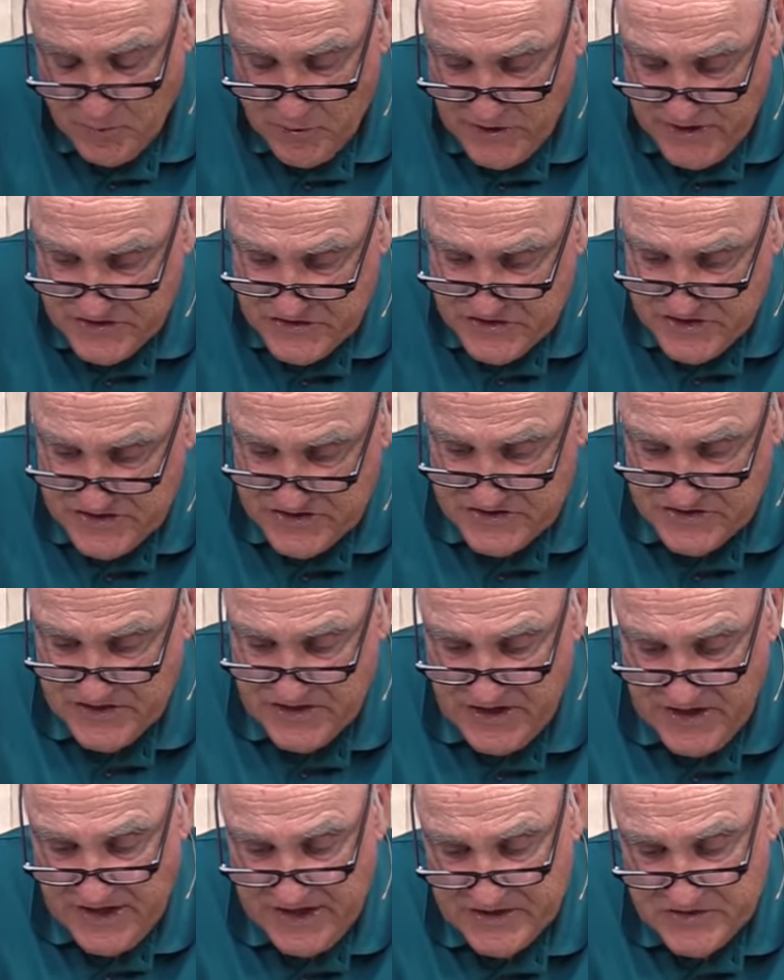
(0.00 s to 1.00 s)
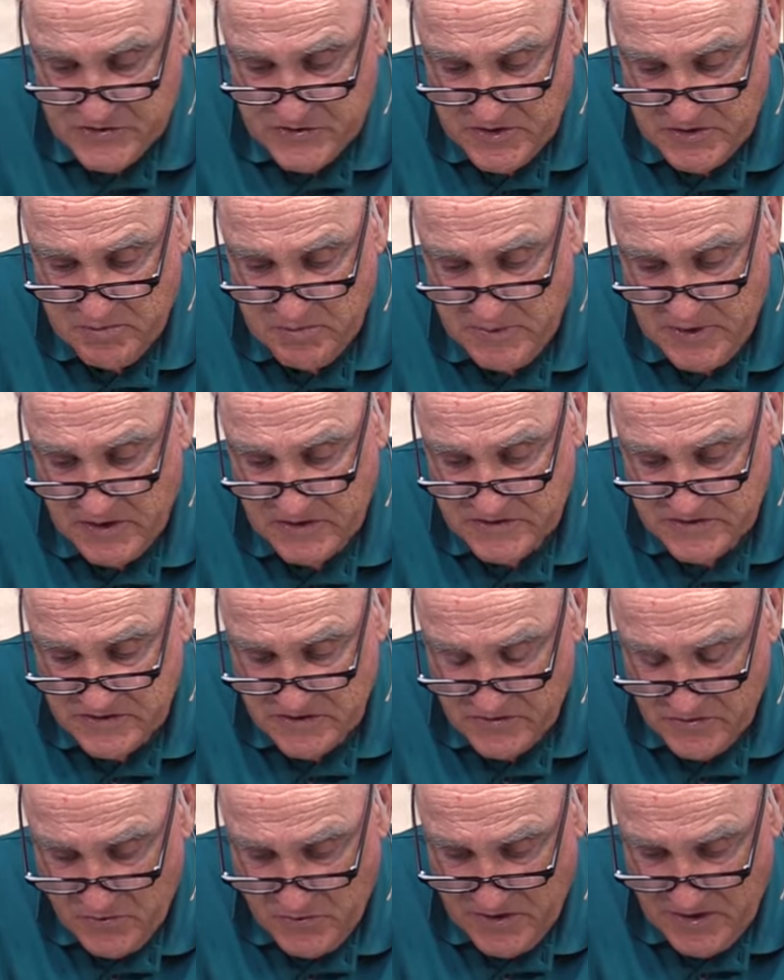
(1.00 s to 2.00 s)
prejudice and hatred
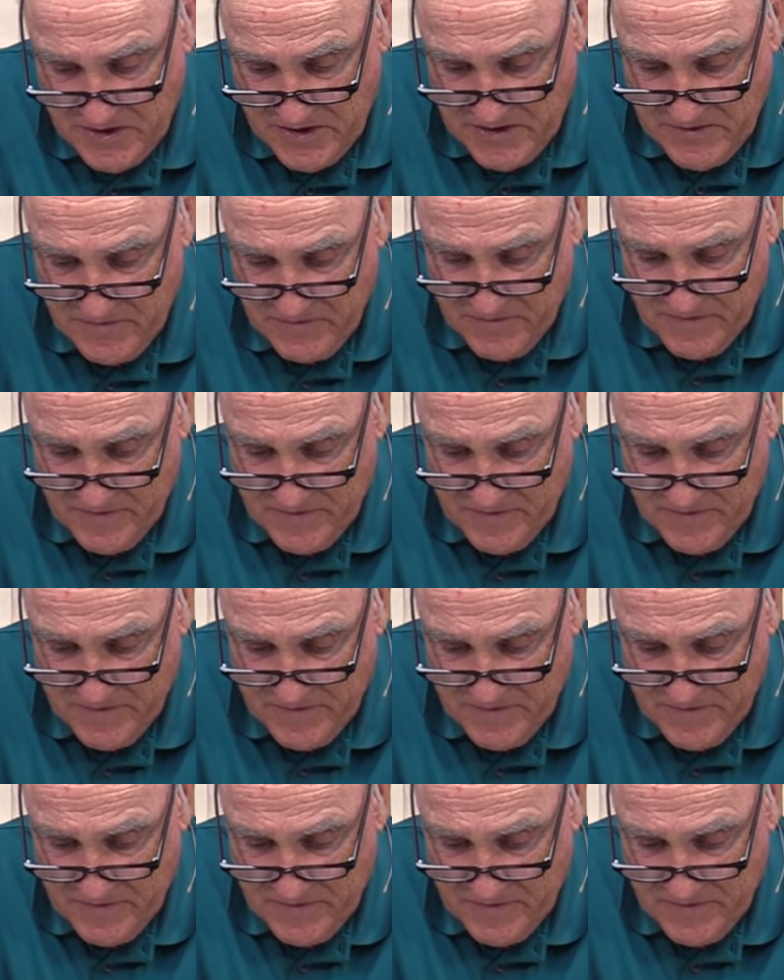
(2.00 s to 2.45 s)
melted away.